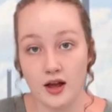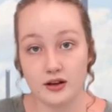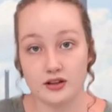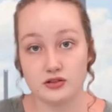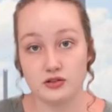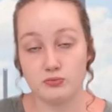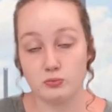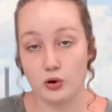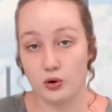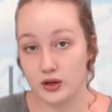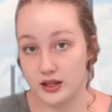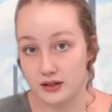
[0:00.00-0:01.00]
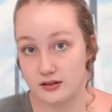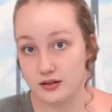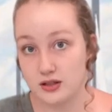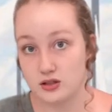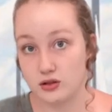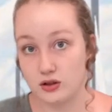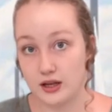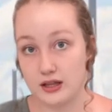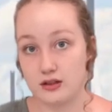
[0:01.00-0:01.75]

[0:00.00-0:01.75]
because you've broken the circuit.